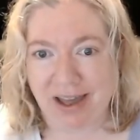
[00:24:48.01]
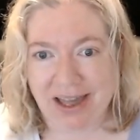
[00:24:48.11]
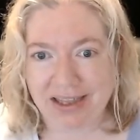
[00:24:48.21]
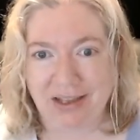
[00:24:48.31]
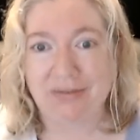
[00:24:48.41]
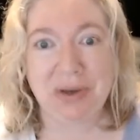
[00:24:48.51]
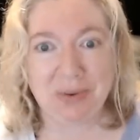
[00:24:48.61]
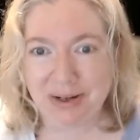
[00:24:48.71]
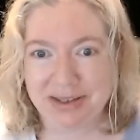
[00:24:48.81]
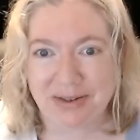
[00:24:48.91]
I love you
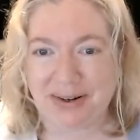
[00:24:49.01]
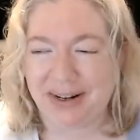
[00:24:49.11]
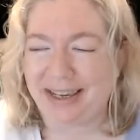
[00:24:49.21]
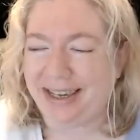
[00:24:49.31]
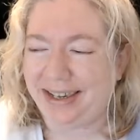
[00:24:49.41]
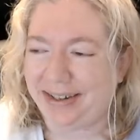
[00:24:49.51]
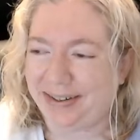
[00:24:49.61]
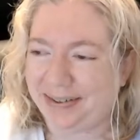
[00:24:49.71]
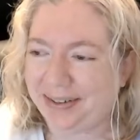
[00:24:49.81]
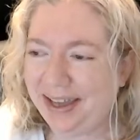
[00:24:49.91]
and adore
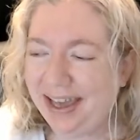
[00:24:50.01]
you.